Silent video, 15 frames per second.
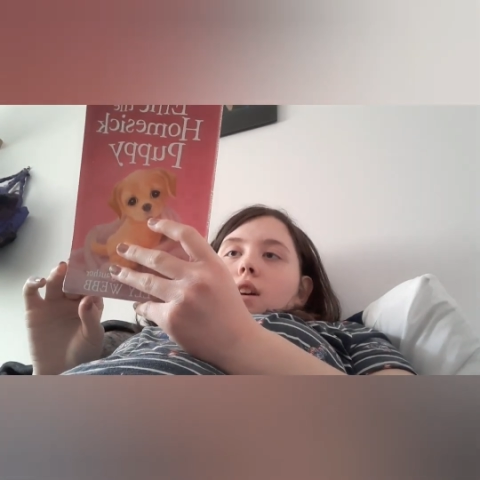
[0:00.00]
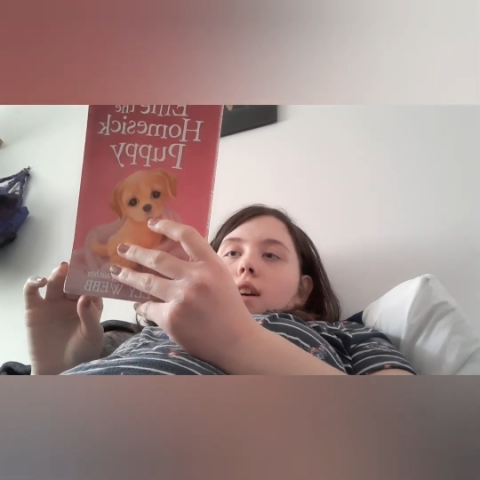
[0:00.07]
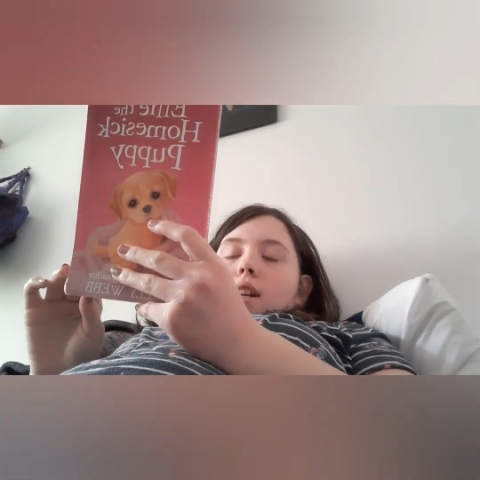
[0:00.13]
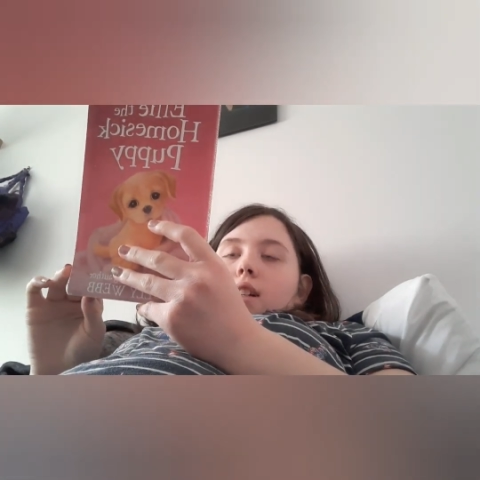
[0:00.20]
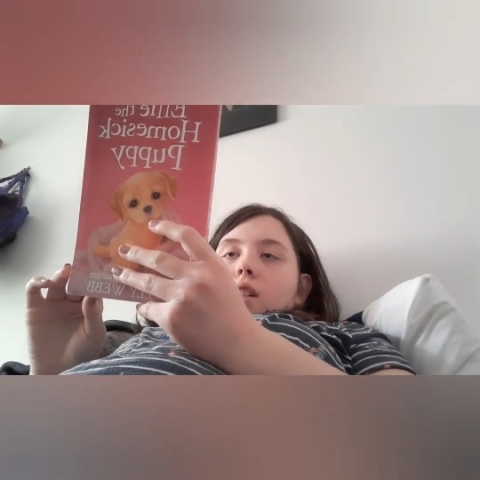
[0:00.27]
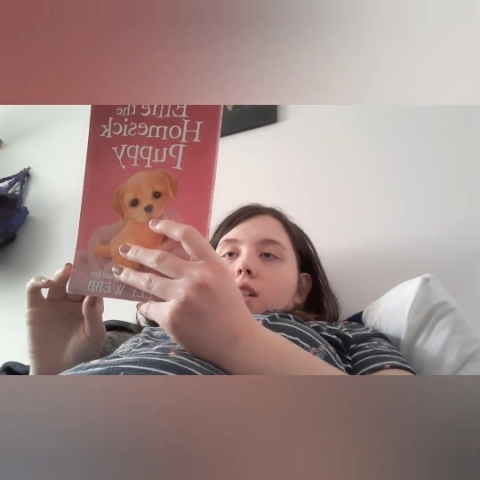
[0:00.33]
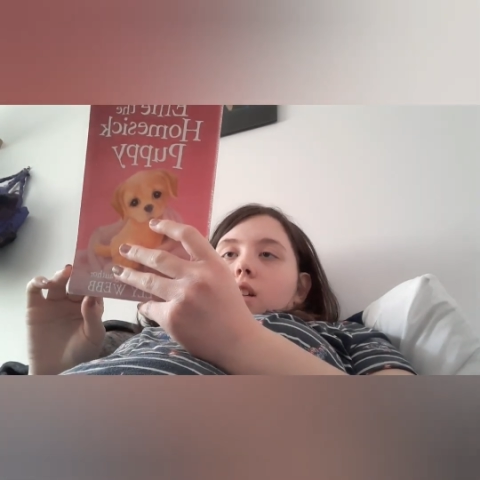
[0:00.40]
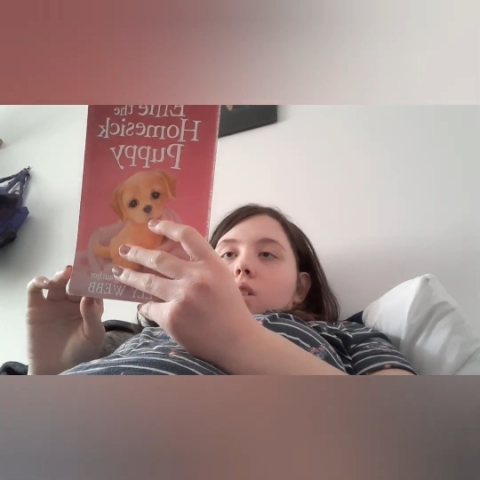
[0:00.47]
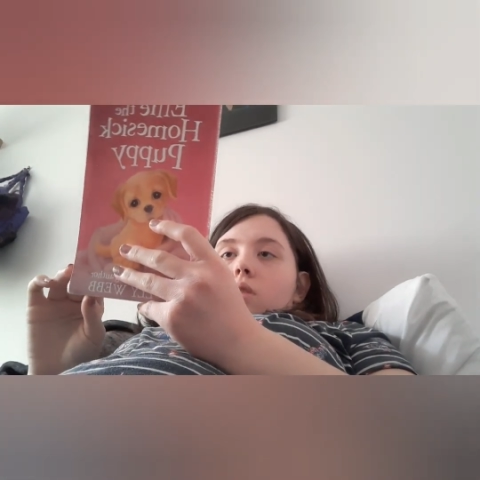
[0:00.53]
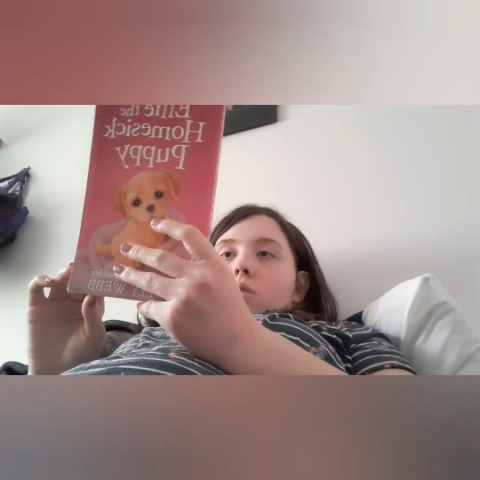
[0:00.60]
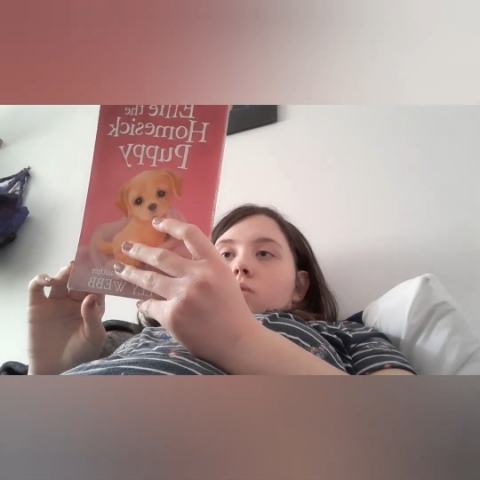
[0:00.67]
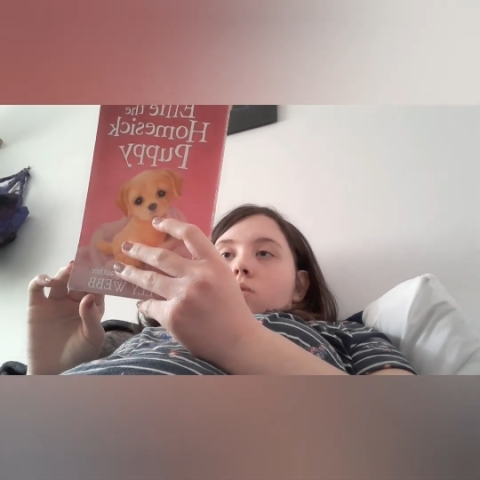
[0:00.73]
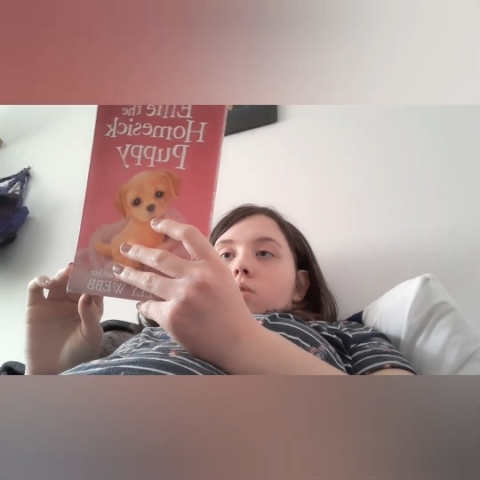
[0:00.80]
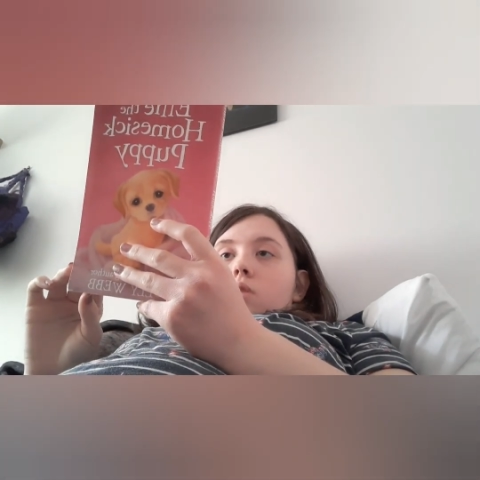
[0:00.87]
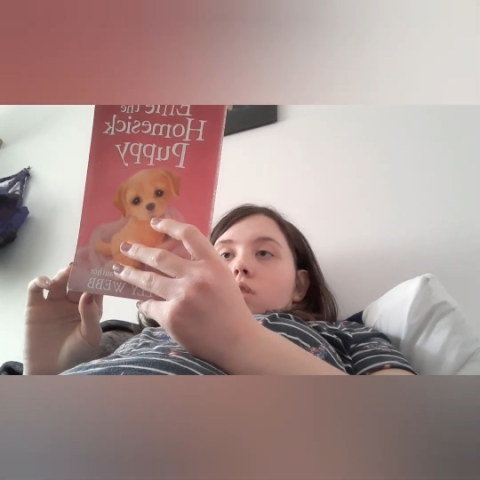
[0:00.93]
Ella
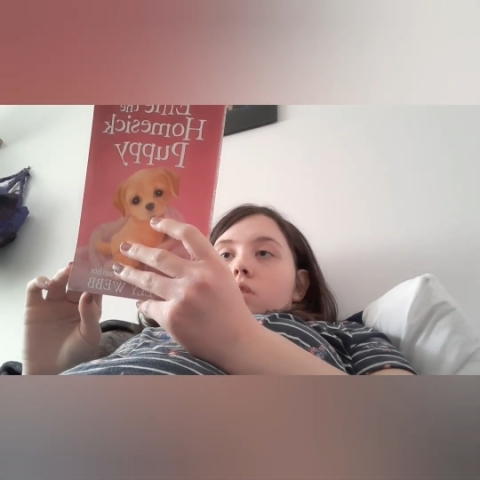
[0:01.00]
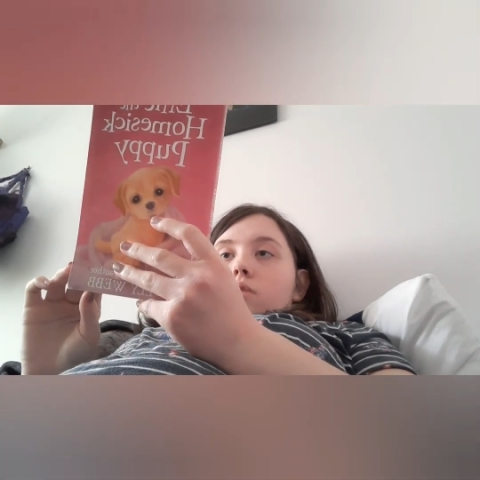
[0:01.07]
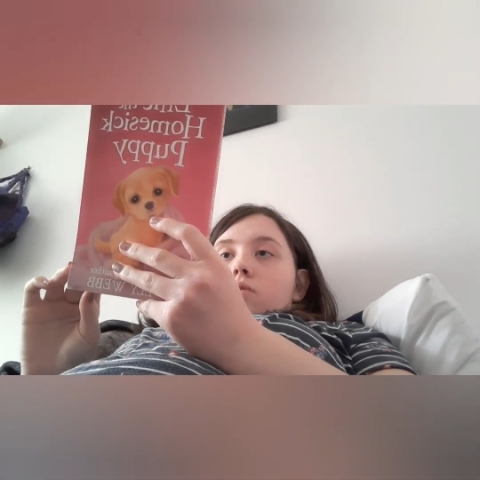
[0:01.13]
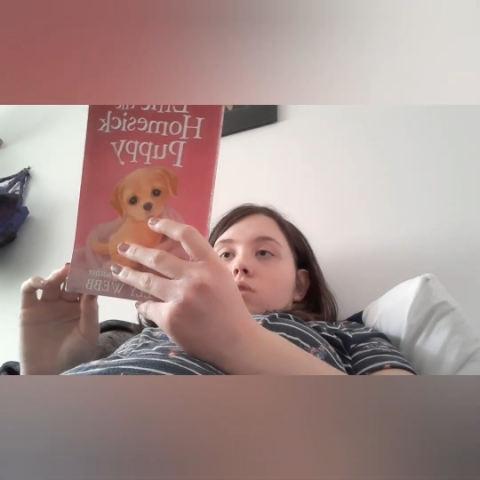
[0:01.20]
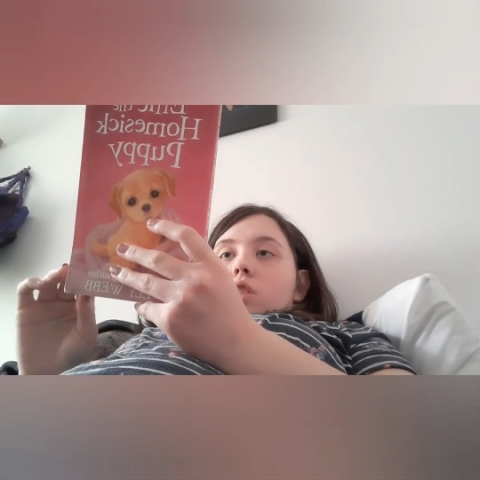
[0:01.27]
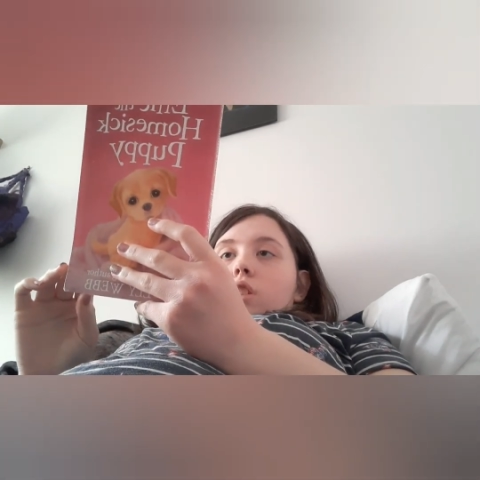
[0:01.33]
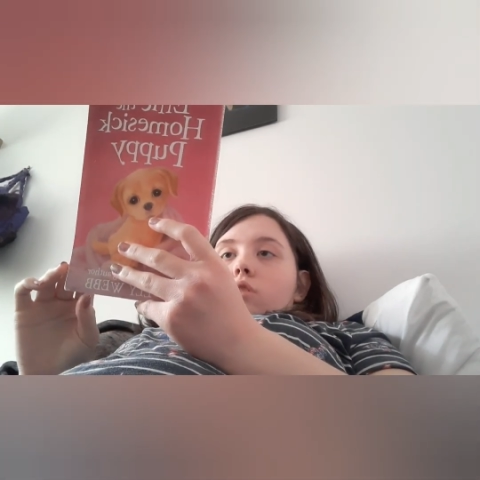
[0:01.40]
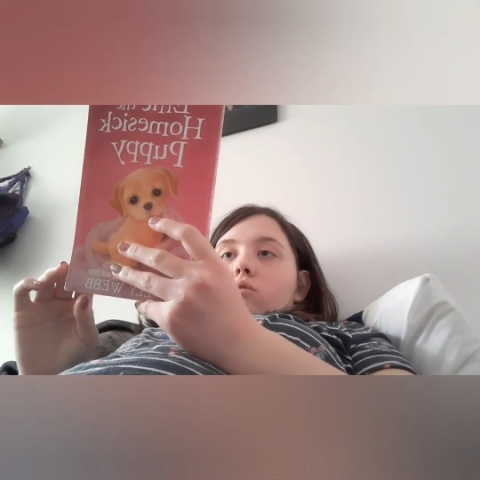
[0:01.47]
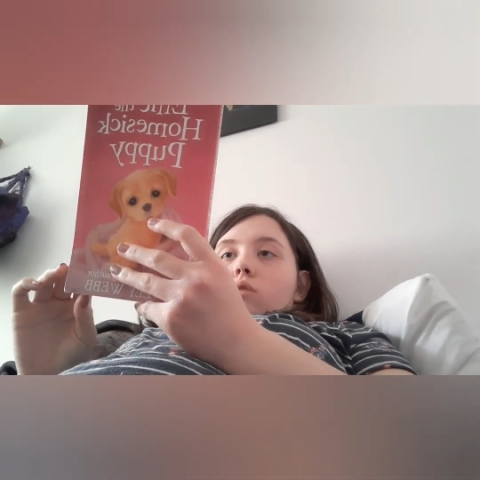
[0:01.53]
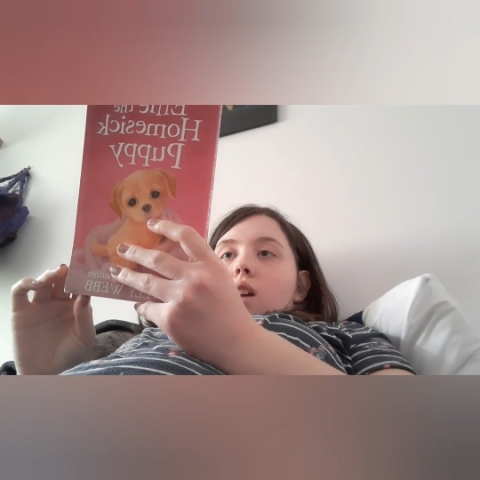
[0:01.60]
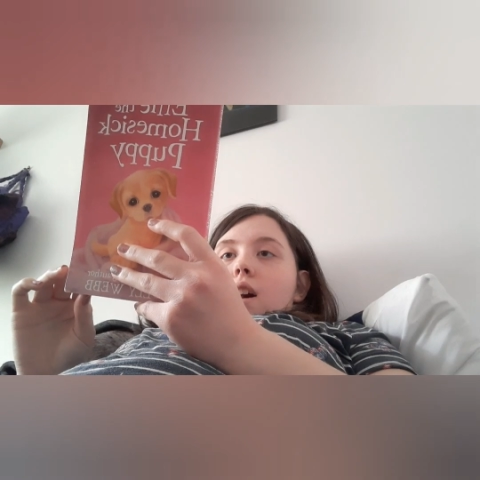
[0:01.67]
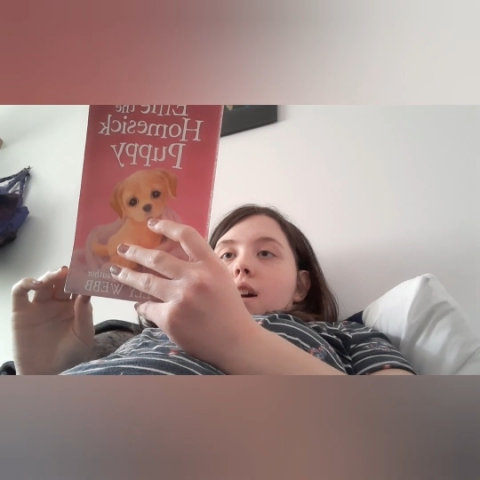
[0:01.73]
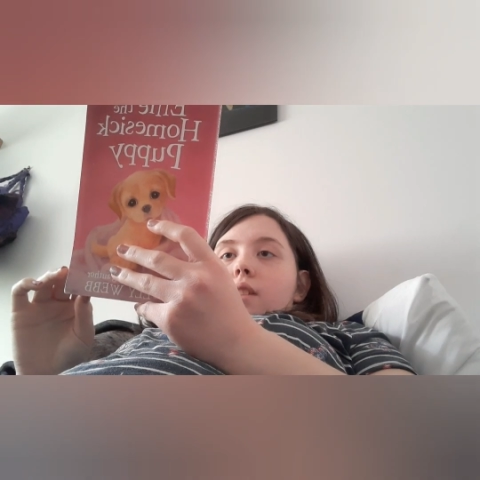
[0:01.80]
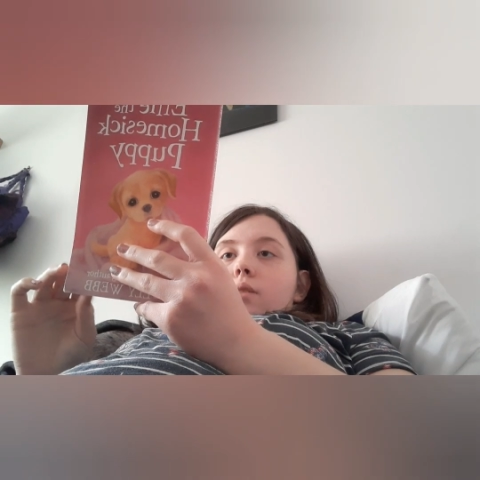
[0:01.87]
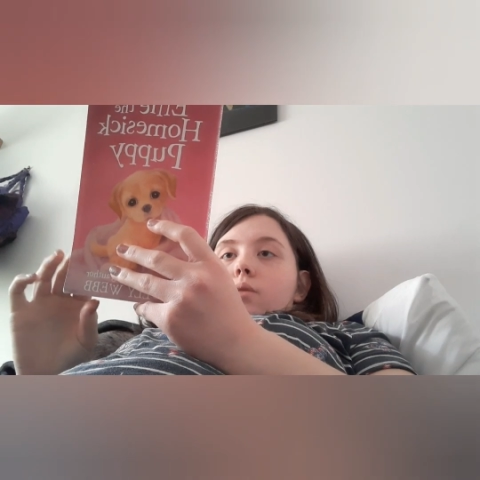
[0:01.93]
goes off to
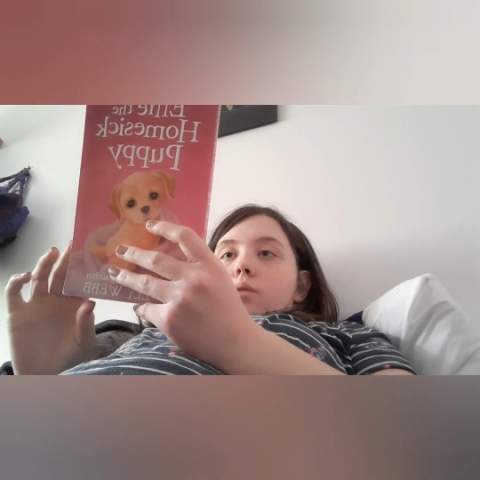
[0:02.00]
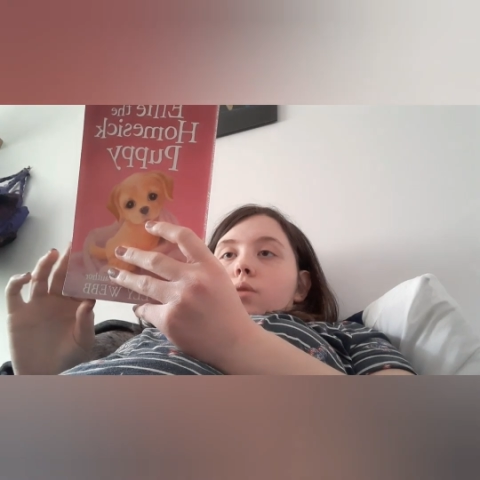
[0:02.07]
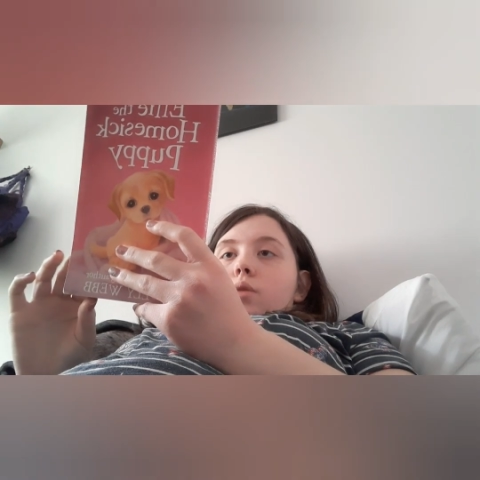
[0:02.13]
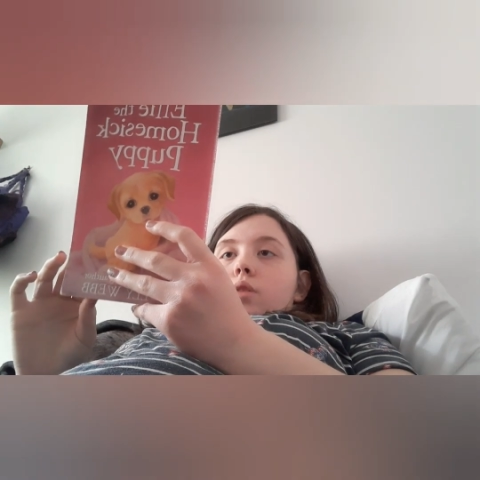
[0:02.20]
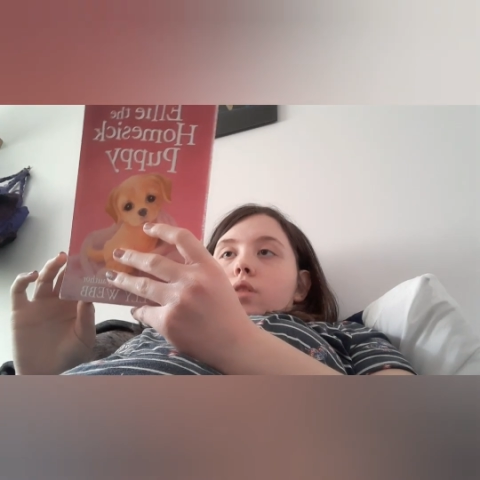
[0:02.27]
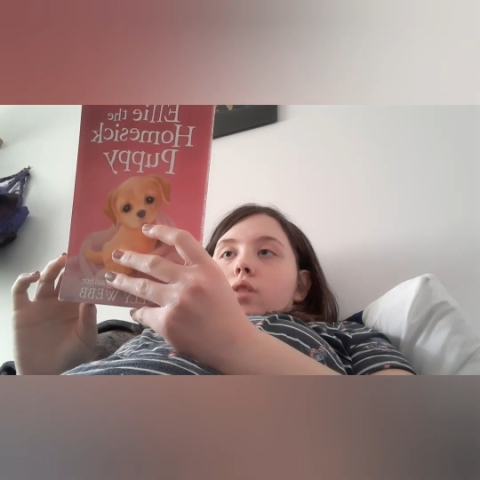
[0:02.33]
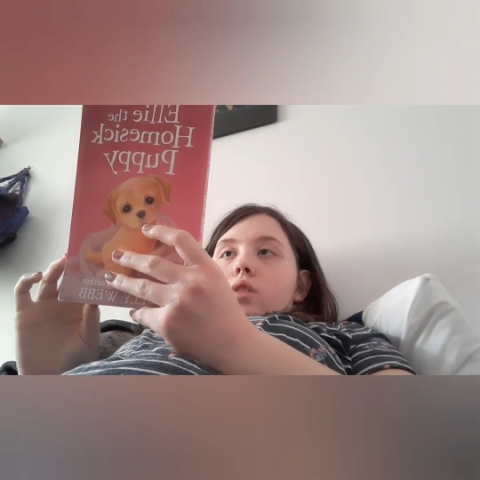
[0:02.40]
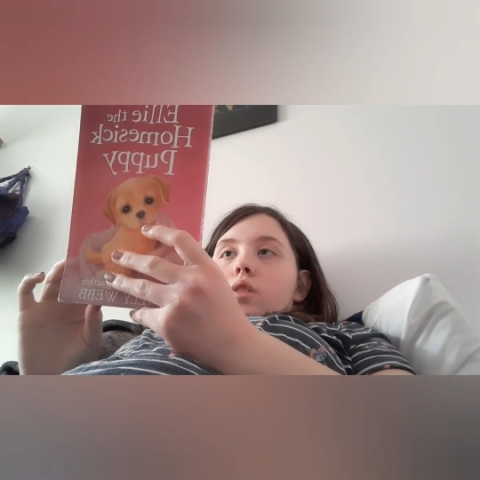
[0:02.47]
Gran's